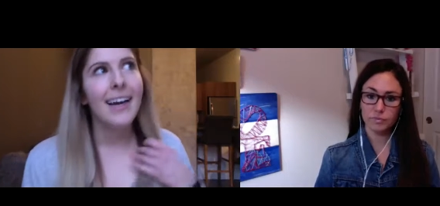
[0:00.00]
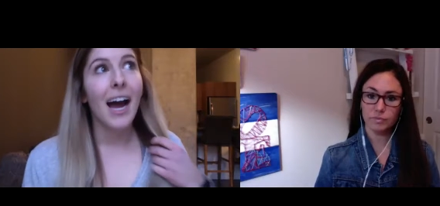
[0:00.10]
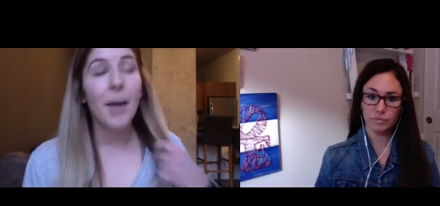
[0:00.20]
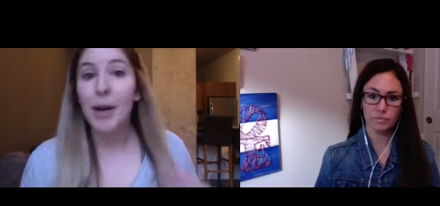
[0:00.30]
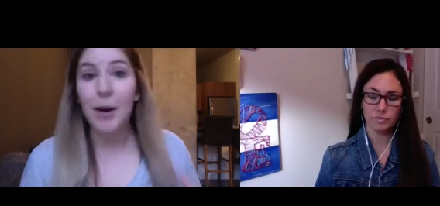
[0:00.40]

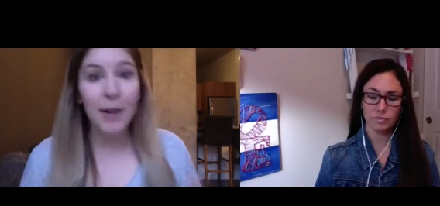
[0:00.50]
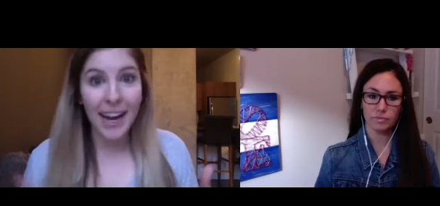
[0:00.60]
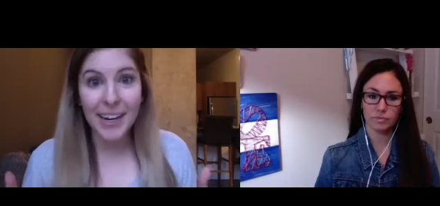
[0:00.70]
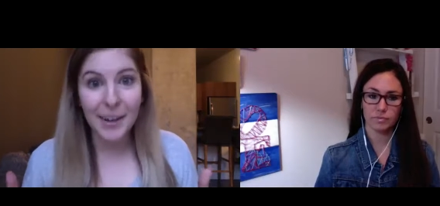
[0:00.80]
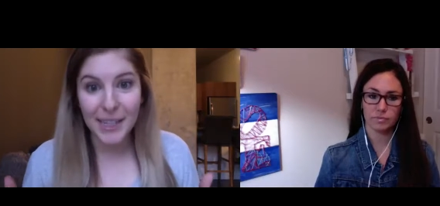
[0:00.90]
Speaker 1: I'm like, okay,
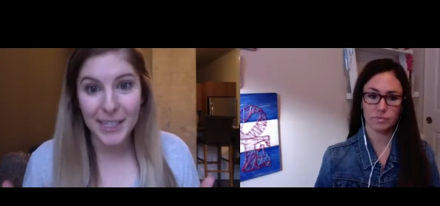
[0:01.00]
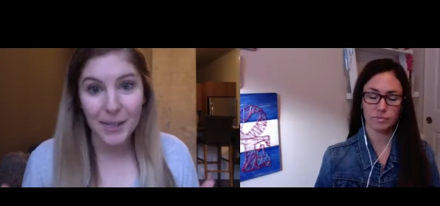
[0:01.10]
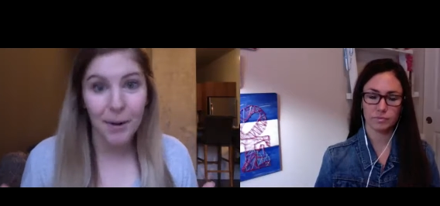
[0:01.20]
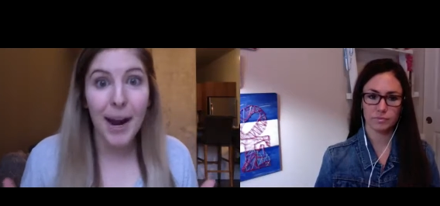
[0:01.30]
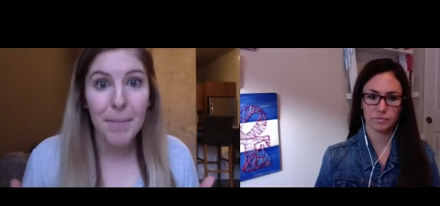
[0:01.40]
you know, that's
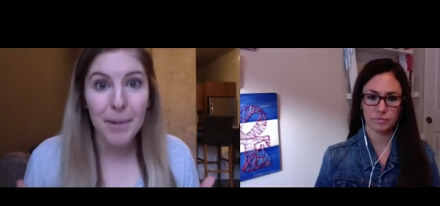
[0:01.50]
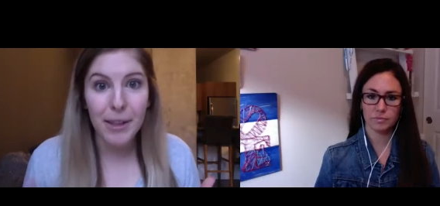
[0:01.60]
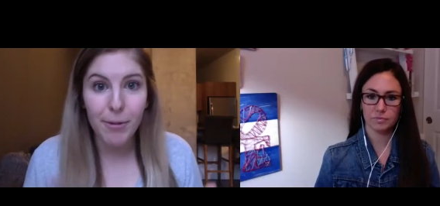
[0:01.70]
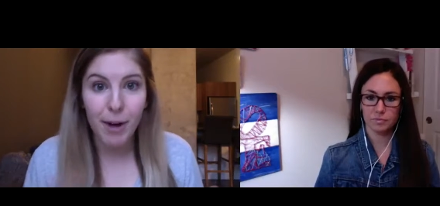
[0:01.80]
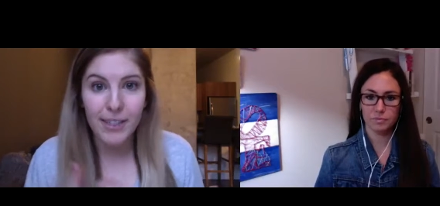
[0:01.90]
great. But
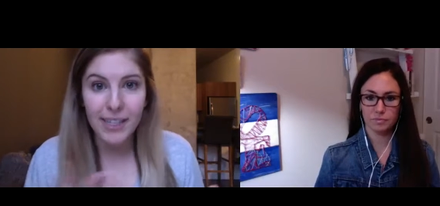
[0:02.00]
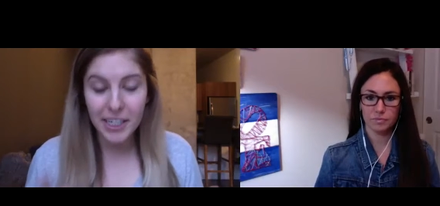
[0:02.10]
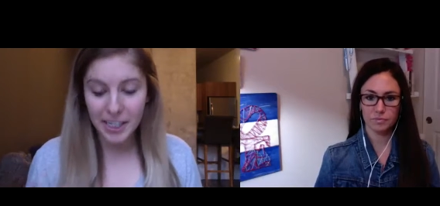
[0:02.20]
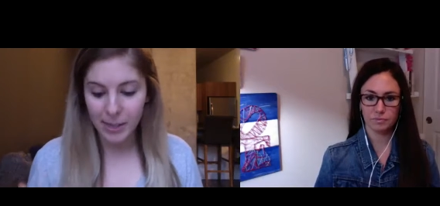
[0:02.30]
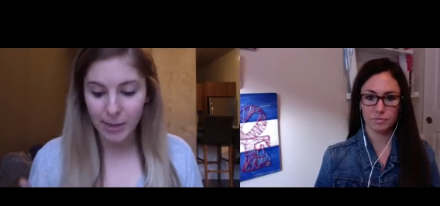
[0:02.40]
through our
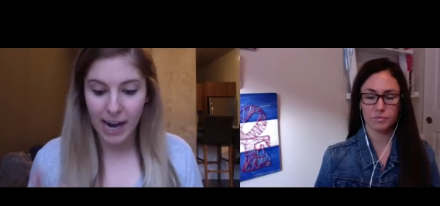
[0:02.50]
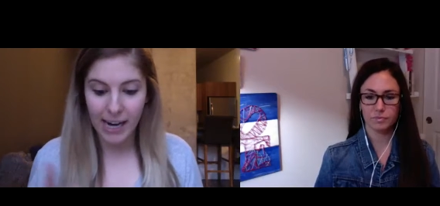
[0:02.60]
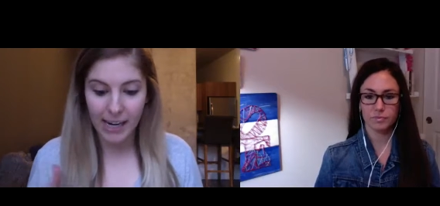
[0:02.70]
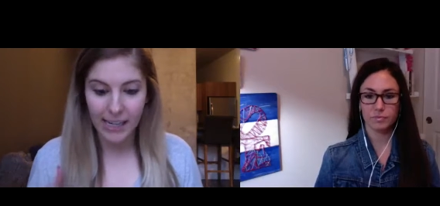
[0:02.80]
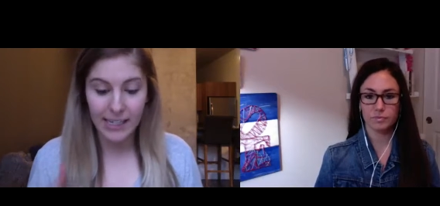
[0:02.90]
sessions, we kind
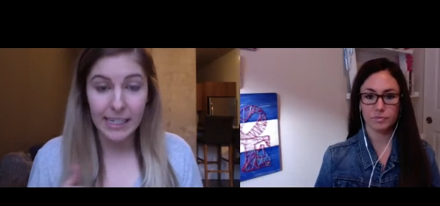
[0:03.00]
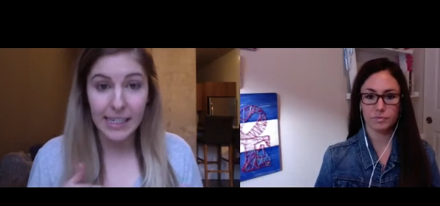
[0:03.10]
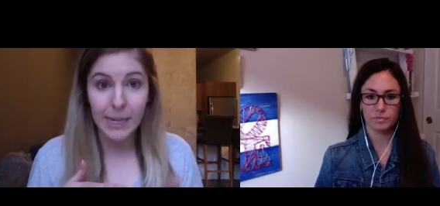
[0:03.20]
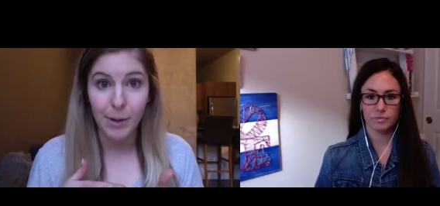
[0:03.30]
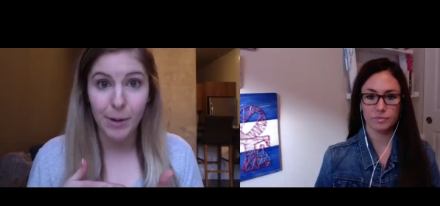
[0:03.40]
of get to the
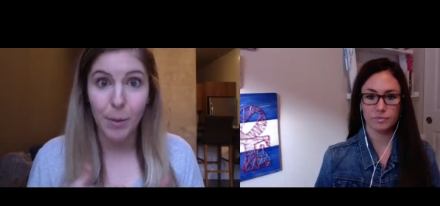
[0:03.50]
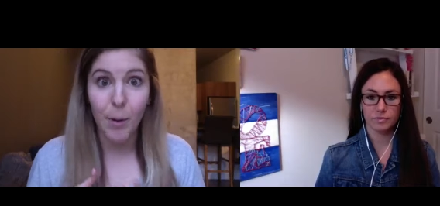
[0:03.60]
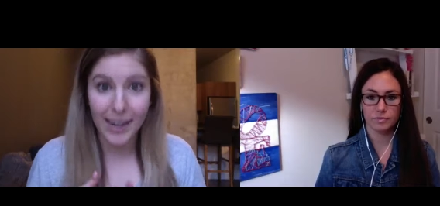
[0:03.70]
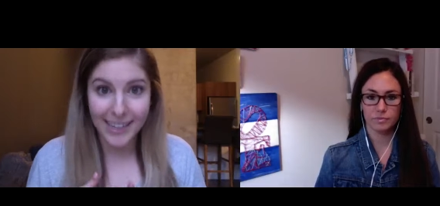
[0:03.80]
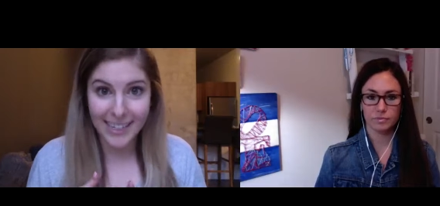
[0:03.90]
deeper
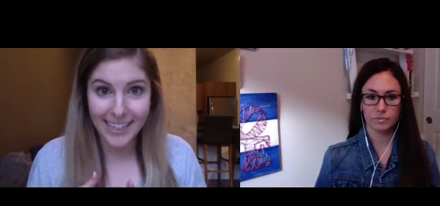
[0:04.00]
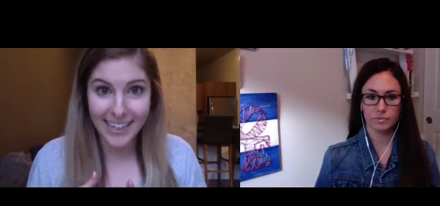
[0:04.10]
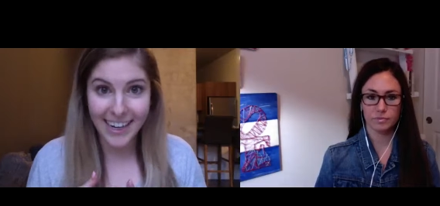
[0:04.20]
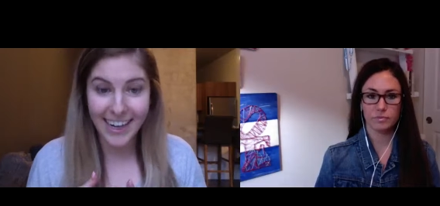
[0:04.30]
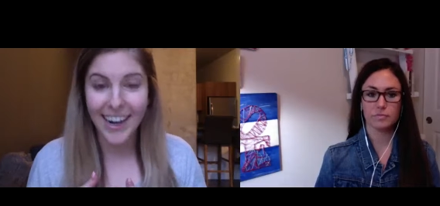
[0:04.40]
point
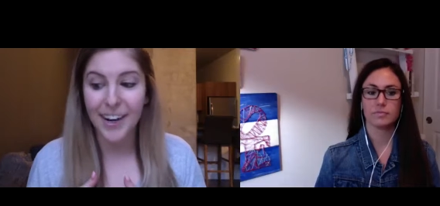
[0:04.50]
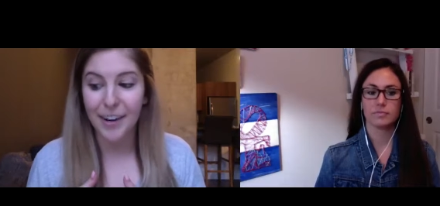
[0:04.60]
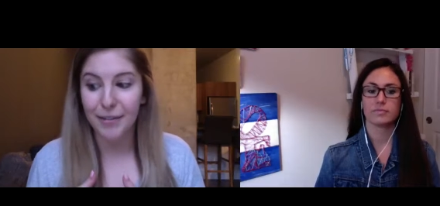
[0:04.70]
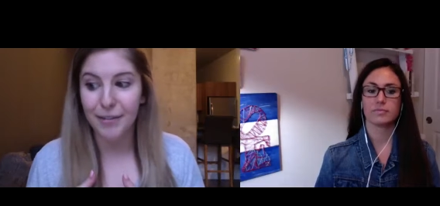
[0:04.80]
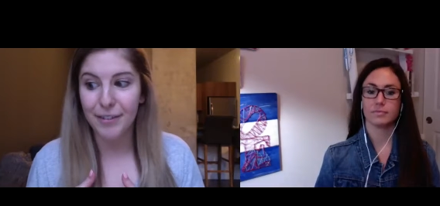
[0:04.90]

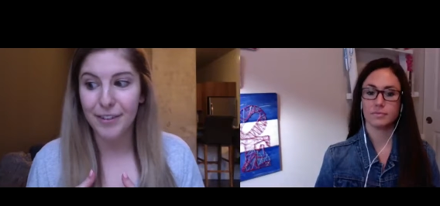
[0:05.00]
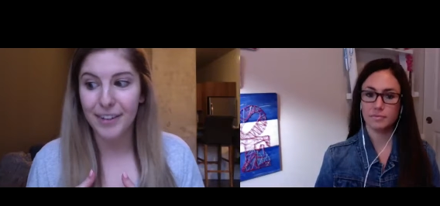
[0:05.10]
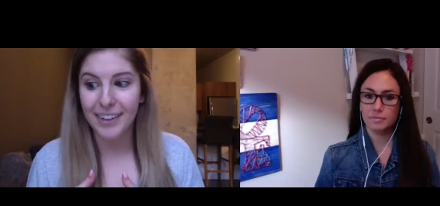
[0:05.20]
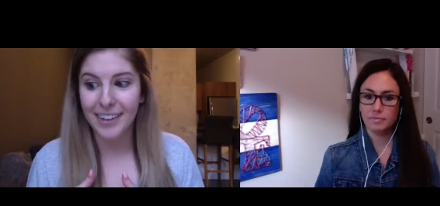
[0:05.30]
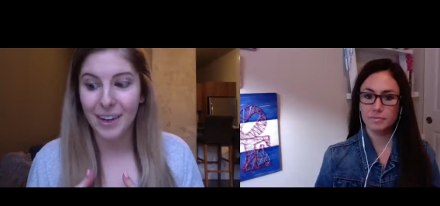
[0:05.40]
of
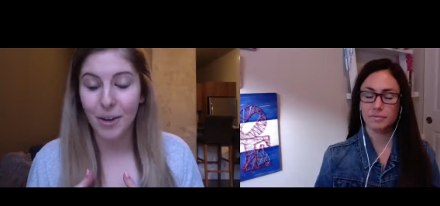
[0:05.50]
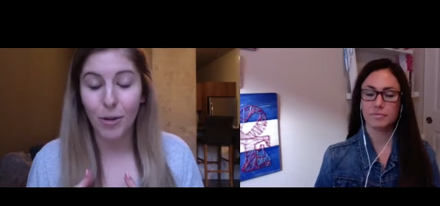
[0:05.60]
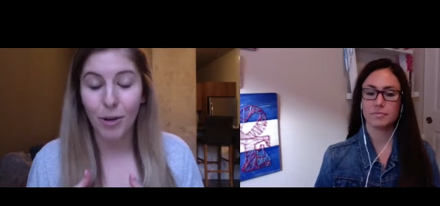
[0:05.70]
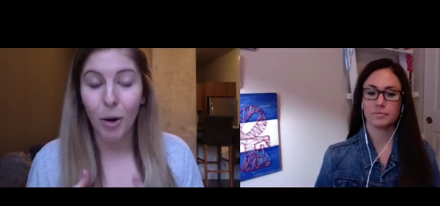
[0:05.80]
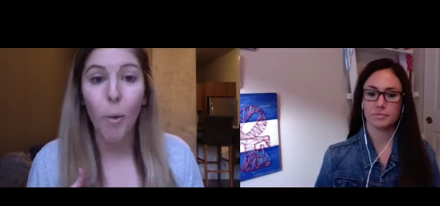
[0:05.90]

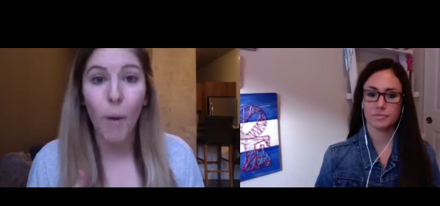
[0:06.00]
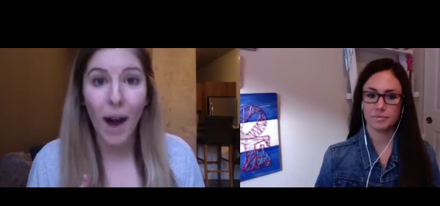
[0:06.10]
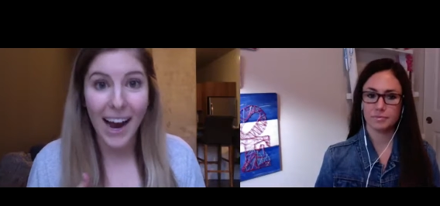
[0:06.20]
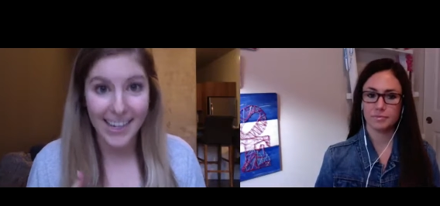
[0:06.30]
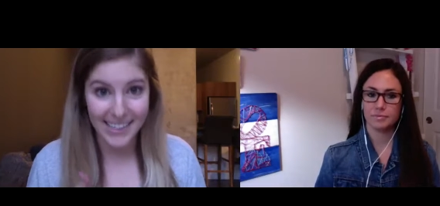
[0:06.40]

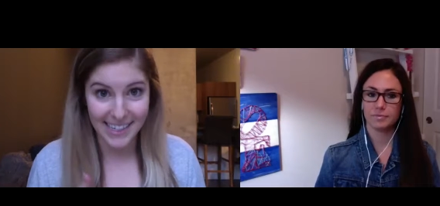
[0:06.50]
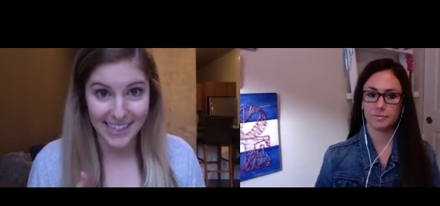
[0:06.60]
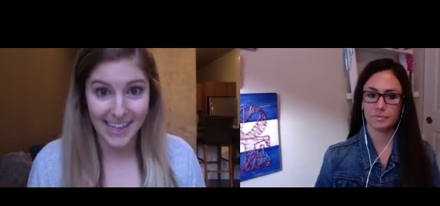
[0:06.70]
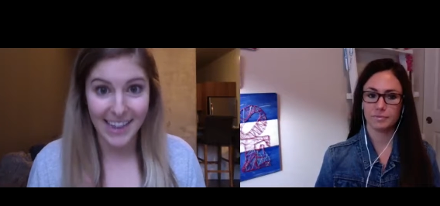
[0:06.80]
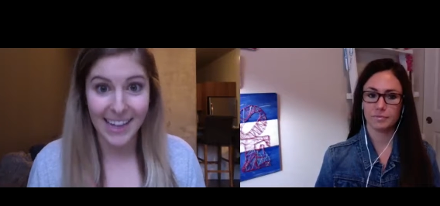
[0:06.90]
why is
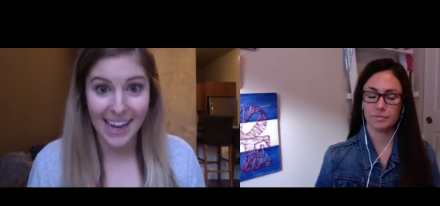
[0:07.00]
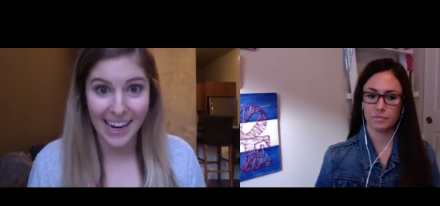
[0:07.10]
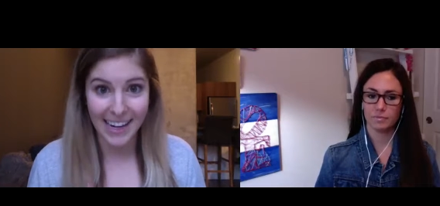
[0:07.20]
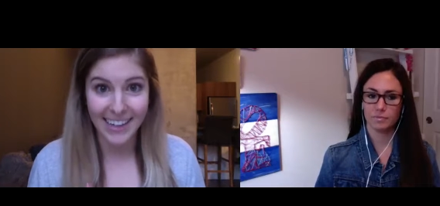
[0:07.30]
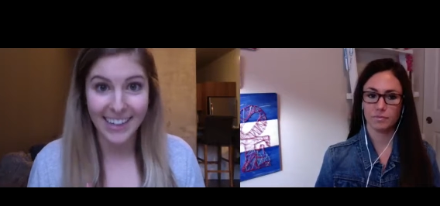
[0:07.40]
this a
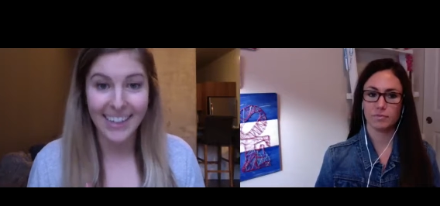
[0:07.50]
thing?